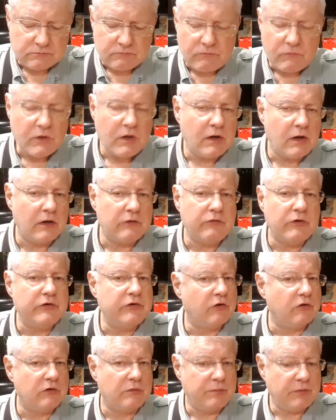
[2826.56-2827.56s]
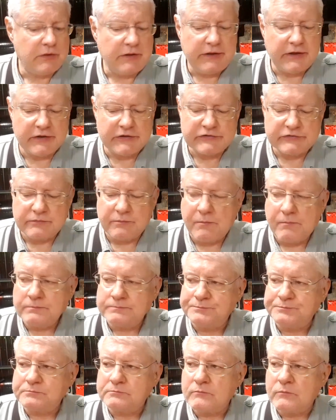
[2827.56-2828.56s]
and Andre told the police,
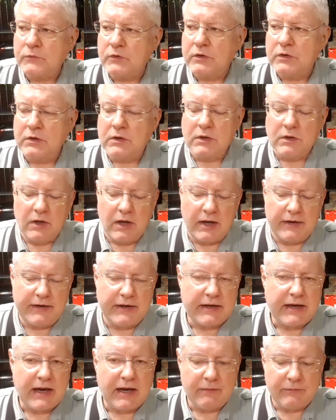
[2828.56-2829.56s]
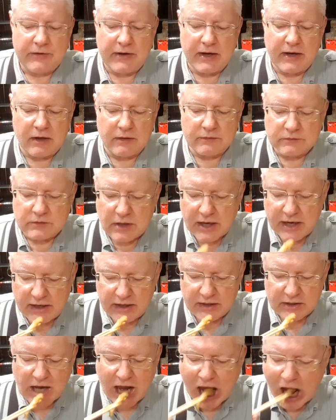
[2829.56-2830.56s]
and they came down
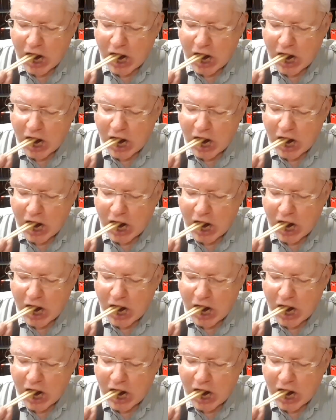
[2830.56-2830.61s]
and